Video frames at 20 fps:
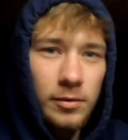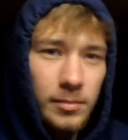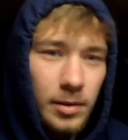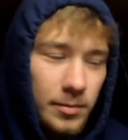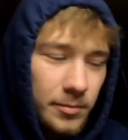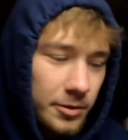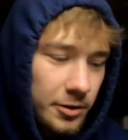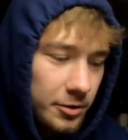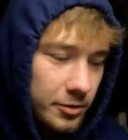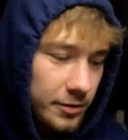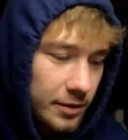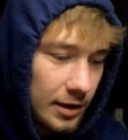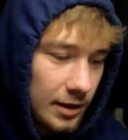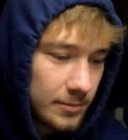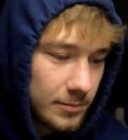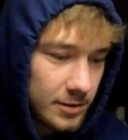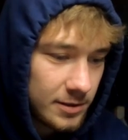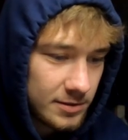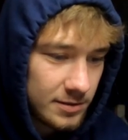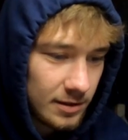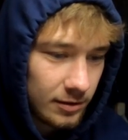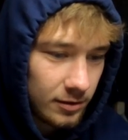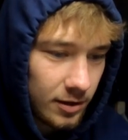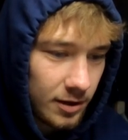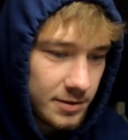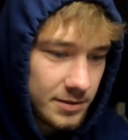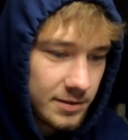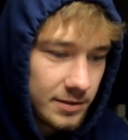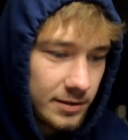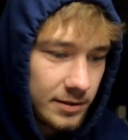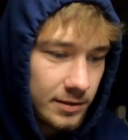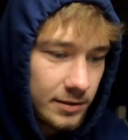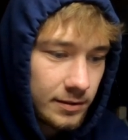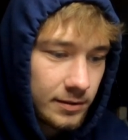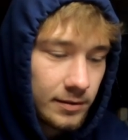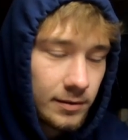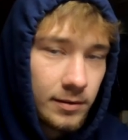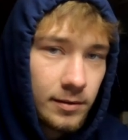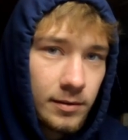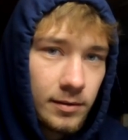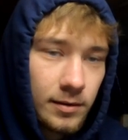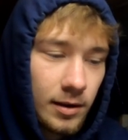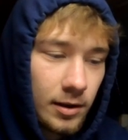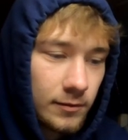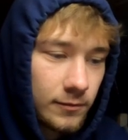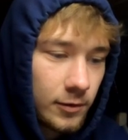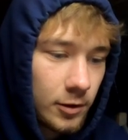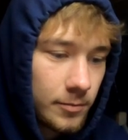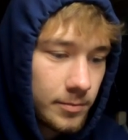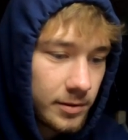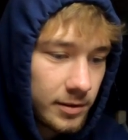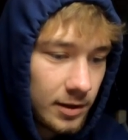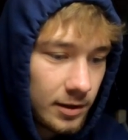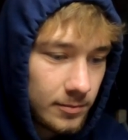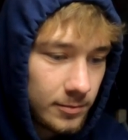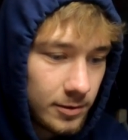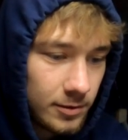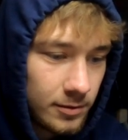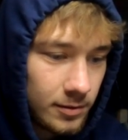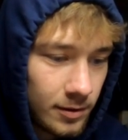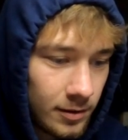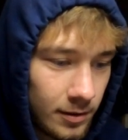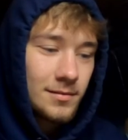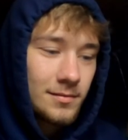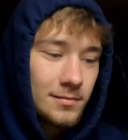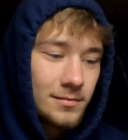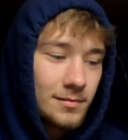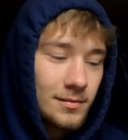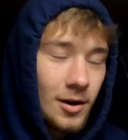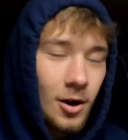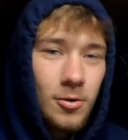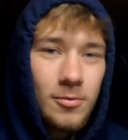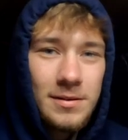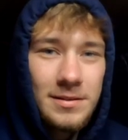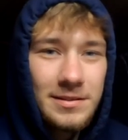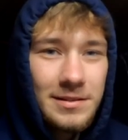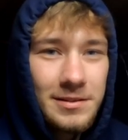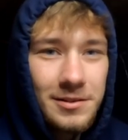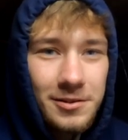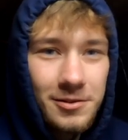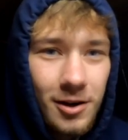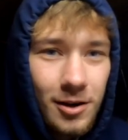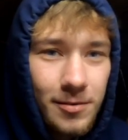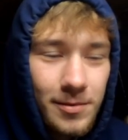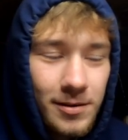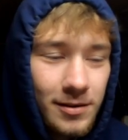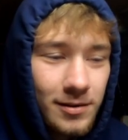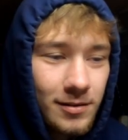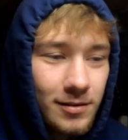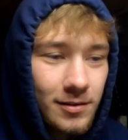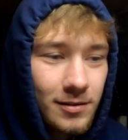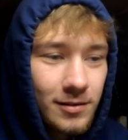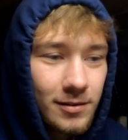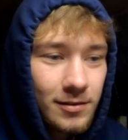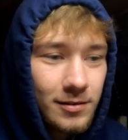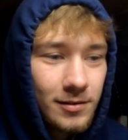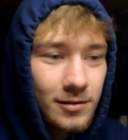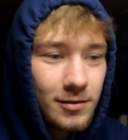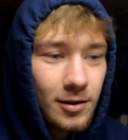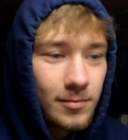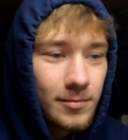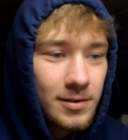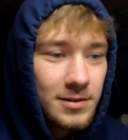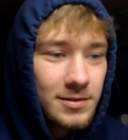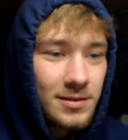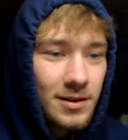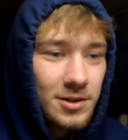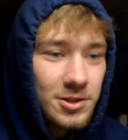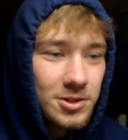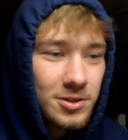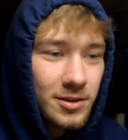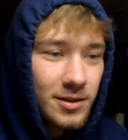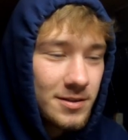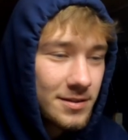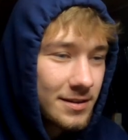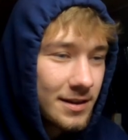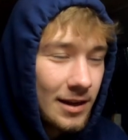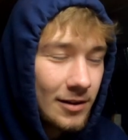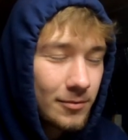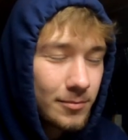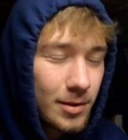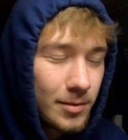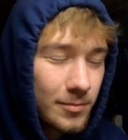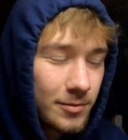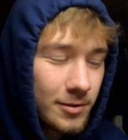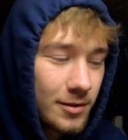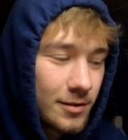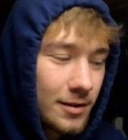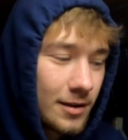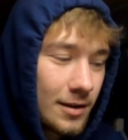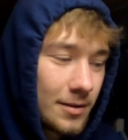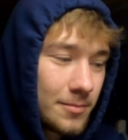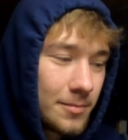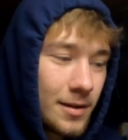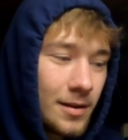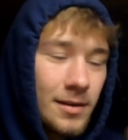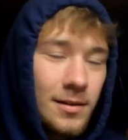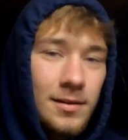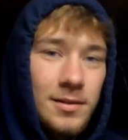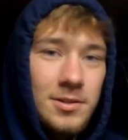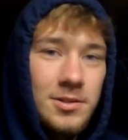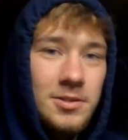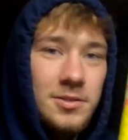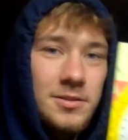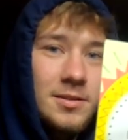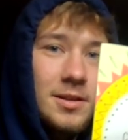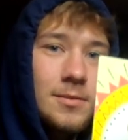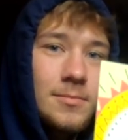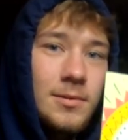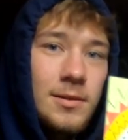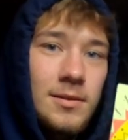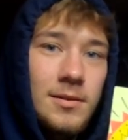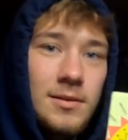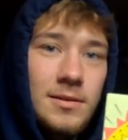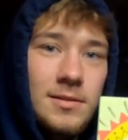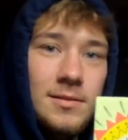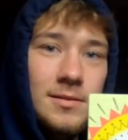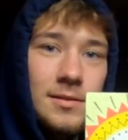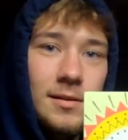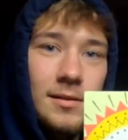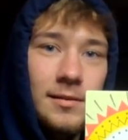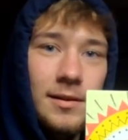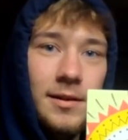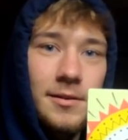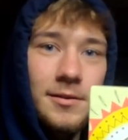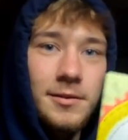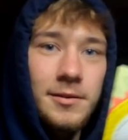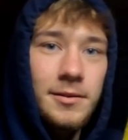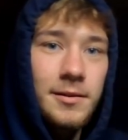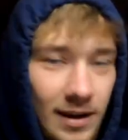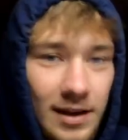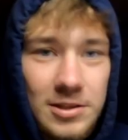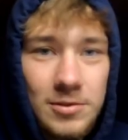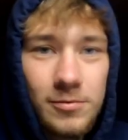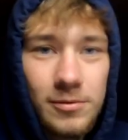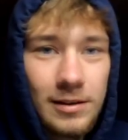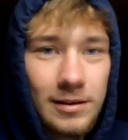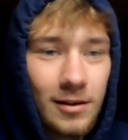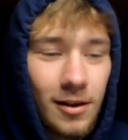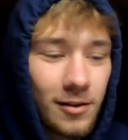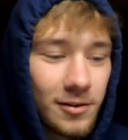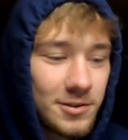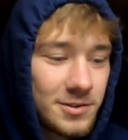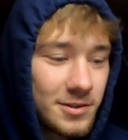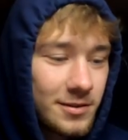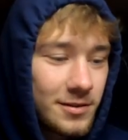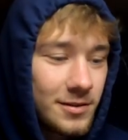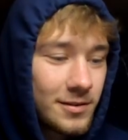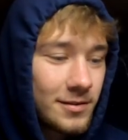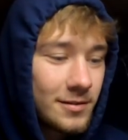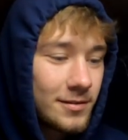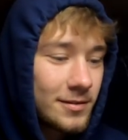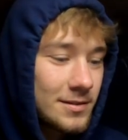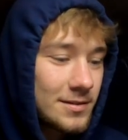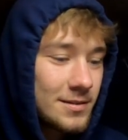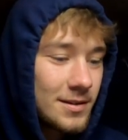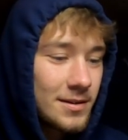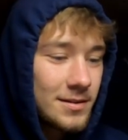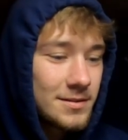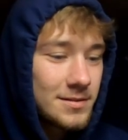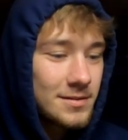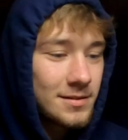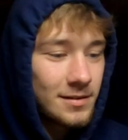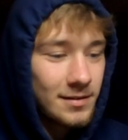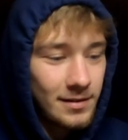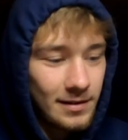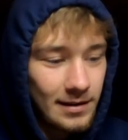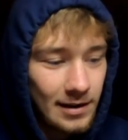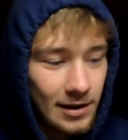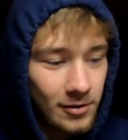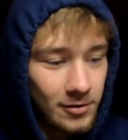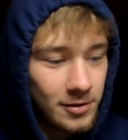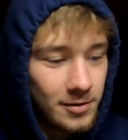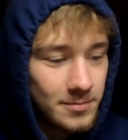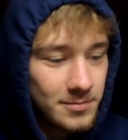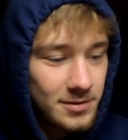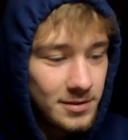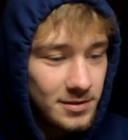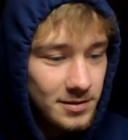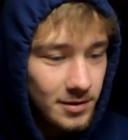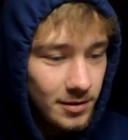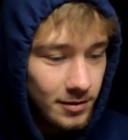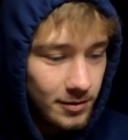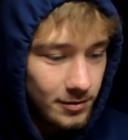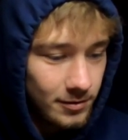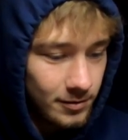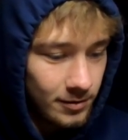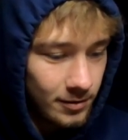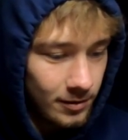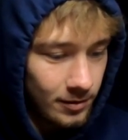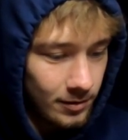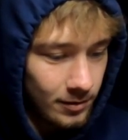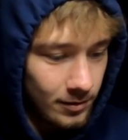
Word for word: remember your name because I lost the envelope it came in. I always see her comment in the comment section. I just can't remember the name. She sent me this letter. It had $20 in it. It says, out comes the sun,